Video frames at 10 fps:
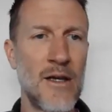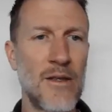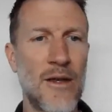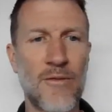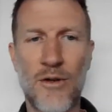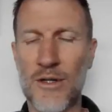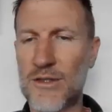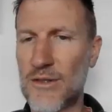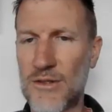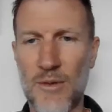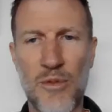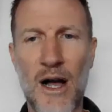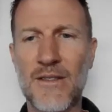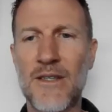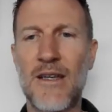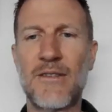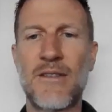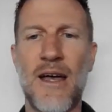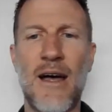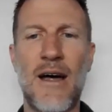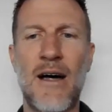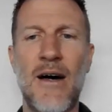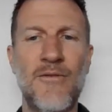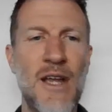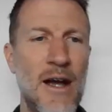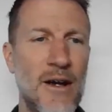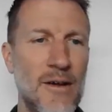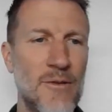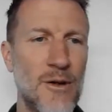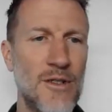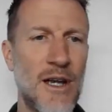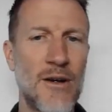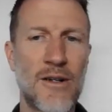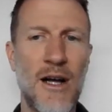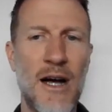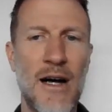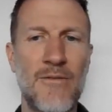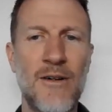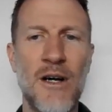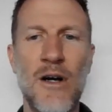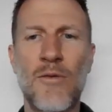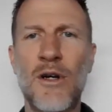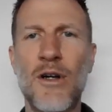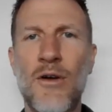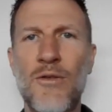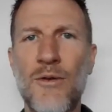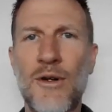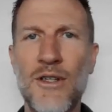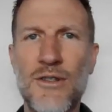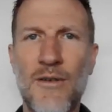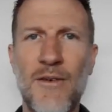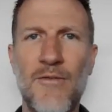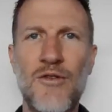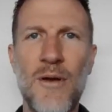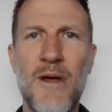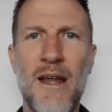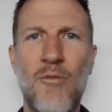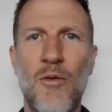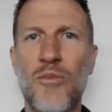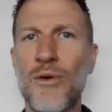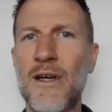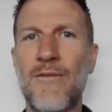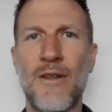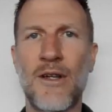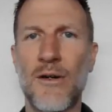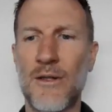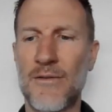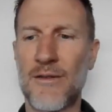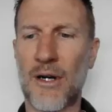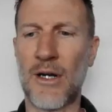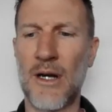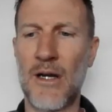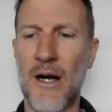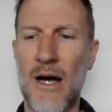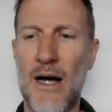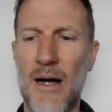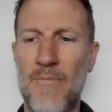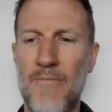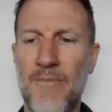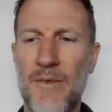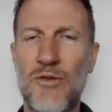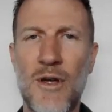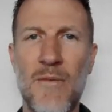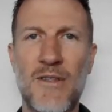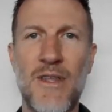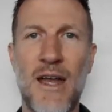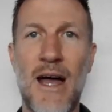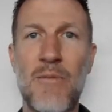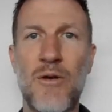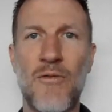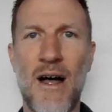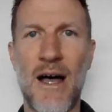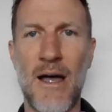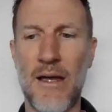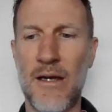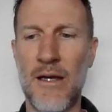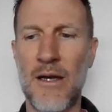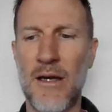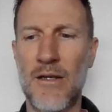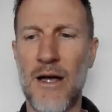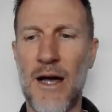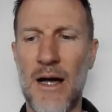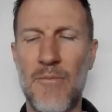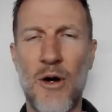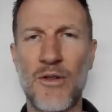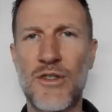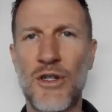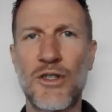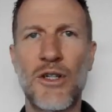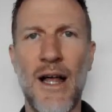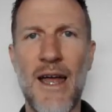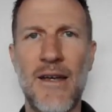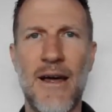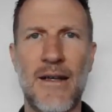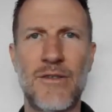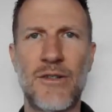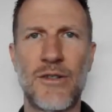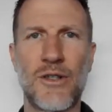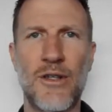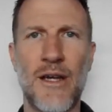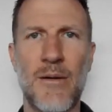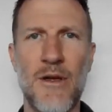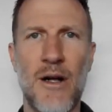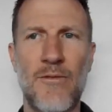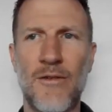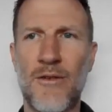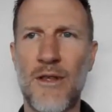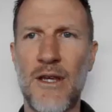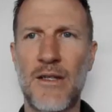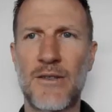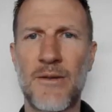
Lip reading: Then, of course, there's the process of tearing of the rotator cuff. We're going to go through conservative treatment. I will briefly go over treatments that I provide, both surgical and non-surgical, that can be helpful for this.